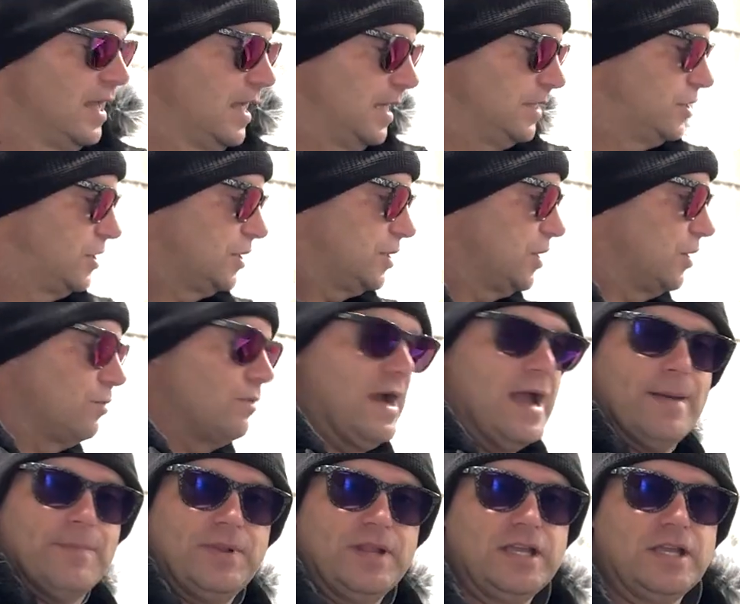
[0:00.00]
It's just gonna
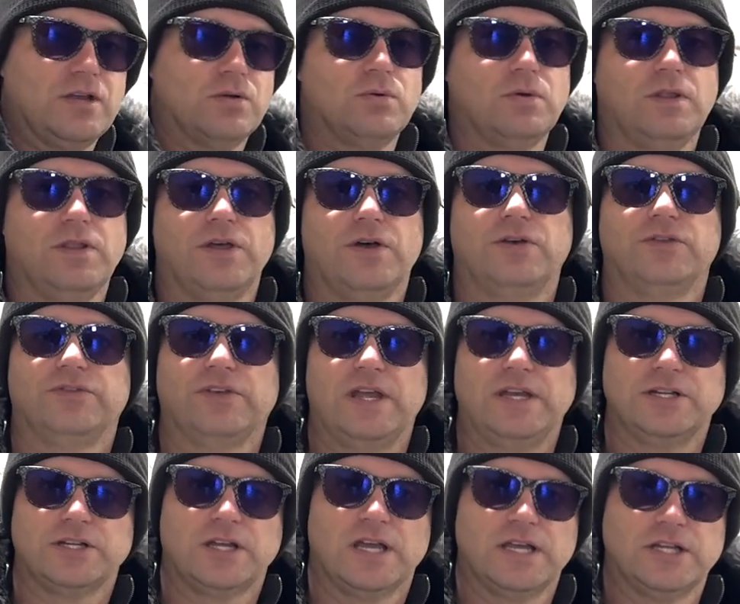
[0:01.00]
rapidly cool those,
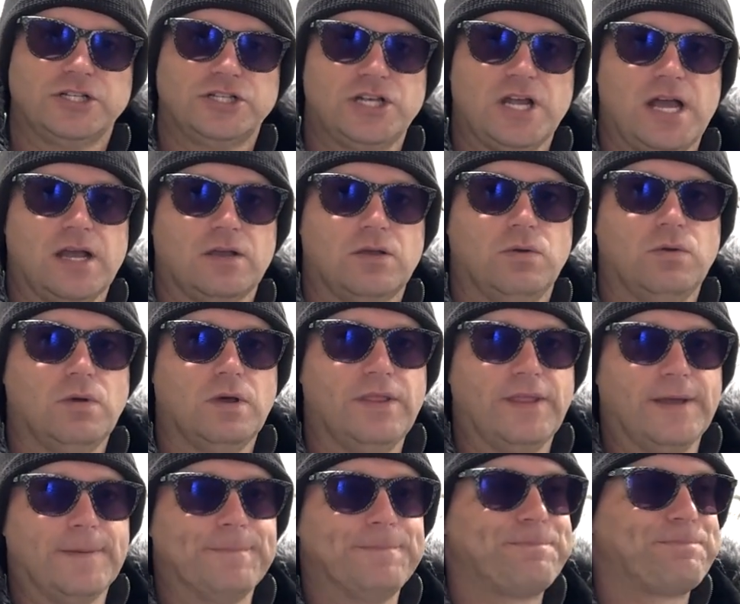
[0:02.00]
and you're gonna shock cool
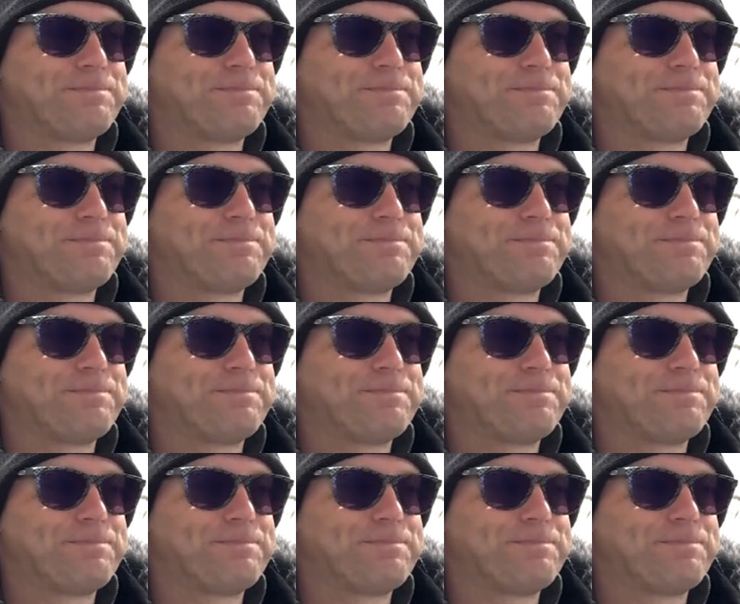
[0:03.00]
them.